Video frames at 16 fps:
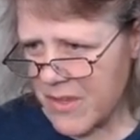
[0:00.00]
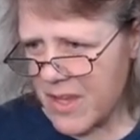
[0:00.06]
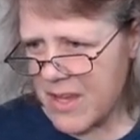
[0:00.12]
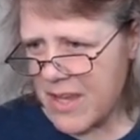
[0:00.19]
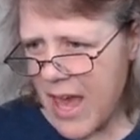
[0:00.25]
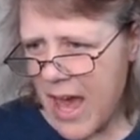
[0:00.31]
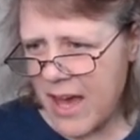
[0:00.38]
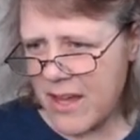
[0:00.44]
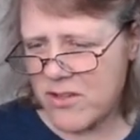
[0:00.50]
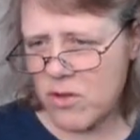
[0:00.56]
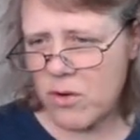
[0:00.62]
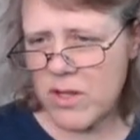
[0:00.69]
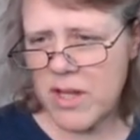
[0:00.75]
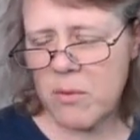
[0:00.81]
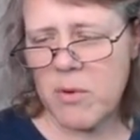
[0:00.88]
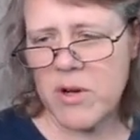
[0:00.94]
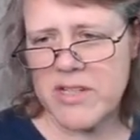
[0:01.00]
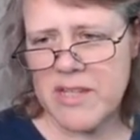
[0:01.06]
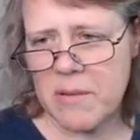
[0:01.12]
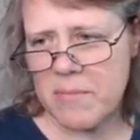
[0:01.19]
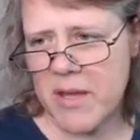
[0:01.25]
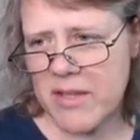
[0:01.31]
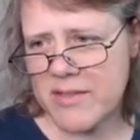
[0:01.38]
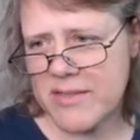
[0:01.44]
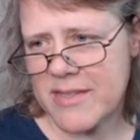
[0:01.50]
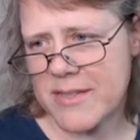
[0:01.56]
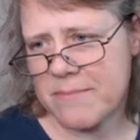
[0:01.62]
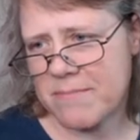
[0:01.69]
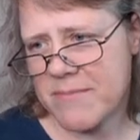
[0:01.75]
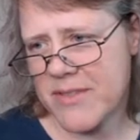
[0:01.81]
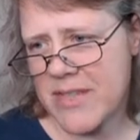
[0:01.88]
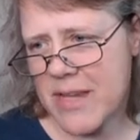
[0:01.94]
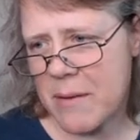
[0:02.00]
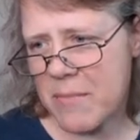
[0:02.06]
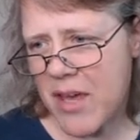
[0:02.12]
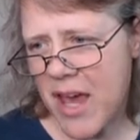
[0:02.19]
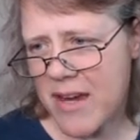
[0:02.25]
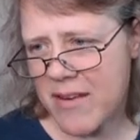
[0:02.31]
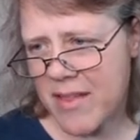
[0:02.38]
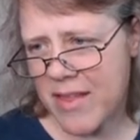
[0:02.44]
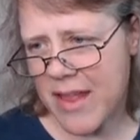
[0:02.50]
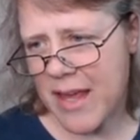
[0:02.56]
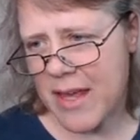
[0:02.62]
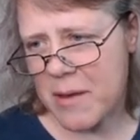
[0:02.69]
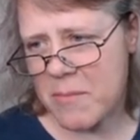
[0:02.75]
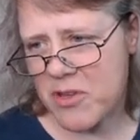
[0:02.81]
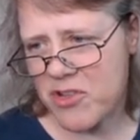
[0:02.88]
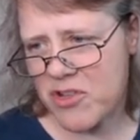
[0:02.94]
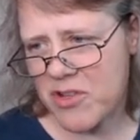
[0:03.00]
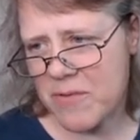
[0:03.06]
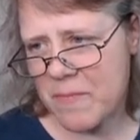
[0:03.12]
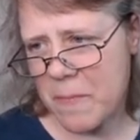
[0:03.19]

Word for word: Yeah, totally works on pelts. Same kind of thing, image.